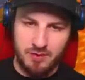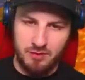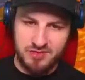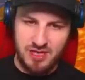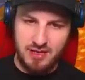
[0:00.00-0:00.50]
You
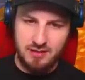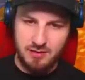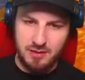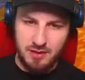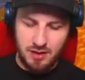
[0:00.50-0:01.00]
know what I'm saying?
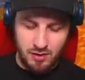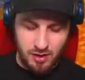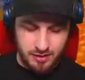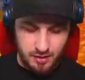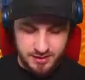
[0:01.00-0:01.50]
All
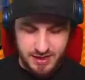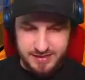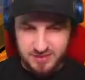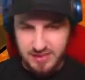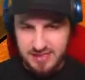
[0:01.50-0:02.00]
right,
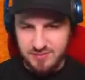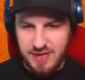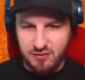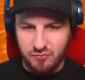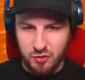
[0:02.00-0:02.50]
okay, so let's
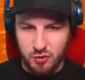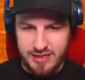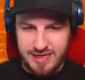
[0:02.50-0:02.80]
make a rule.